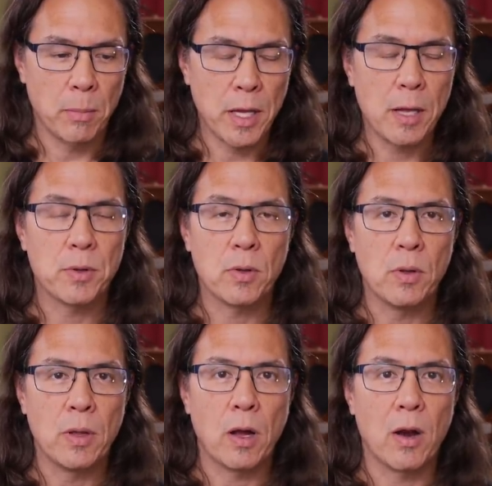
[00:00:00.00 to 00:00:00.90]

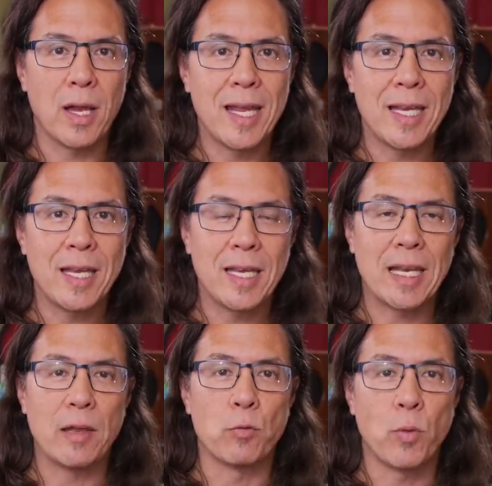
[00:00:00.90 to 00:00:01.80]
people are eating
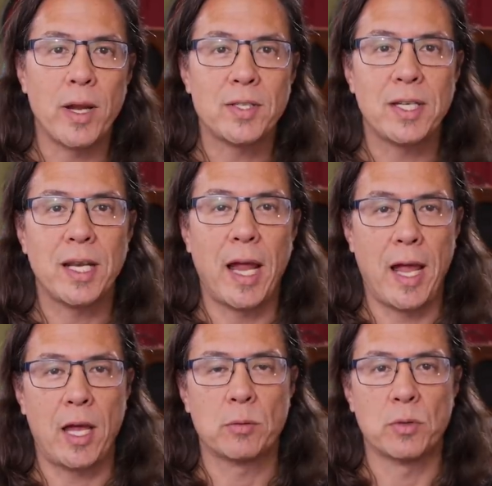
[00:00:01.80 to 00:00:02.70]
and raising
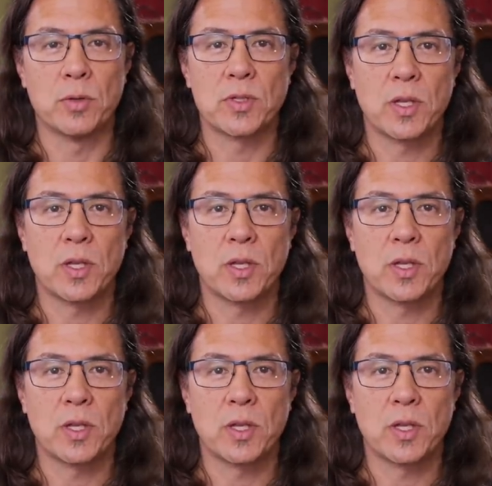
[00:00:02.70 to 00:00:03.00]
animals,